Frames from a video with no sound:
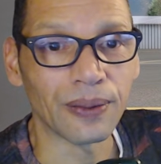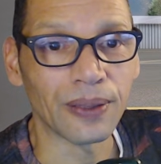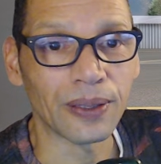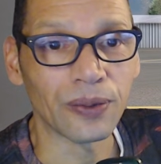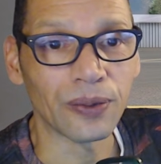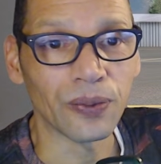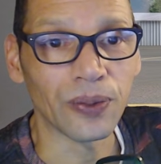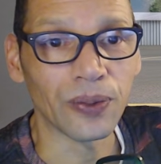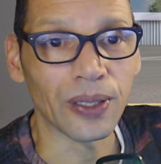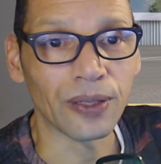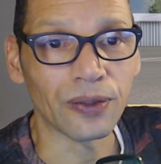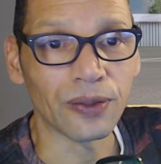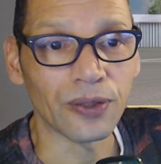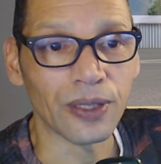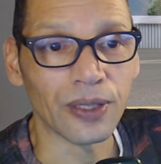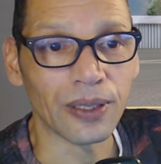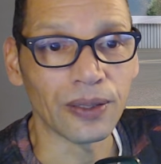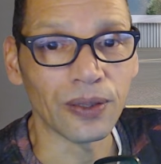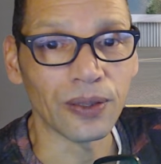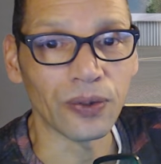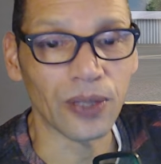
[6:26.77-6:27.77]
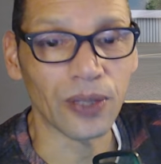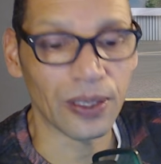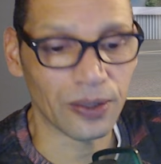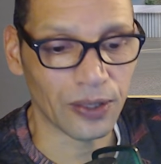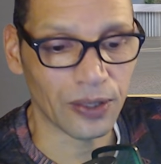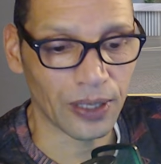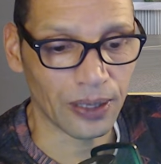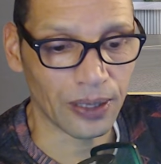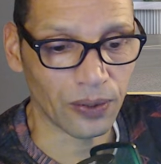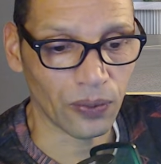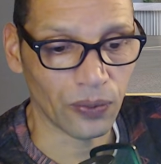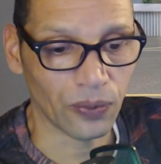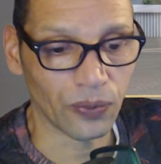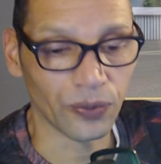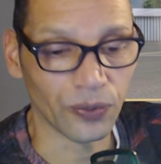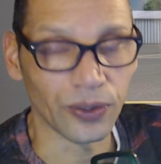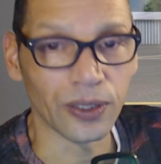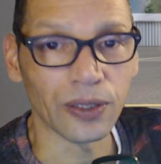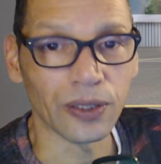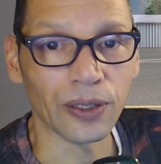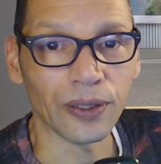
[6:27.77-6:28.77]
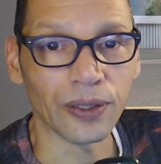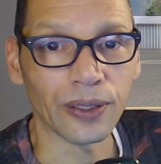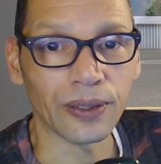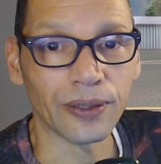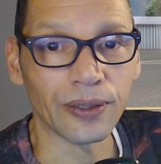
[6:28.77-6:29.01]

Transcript: that you can you can set all these other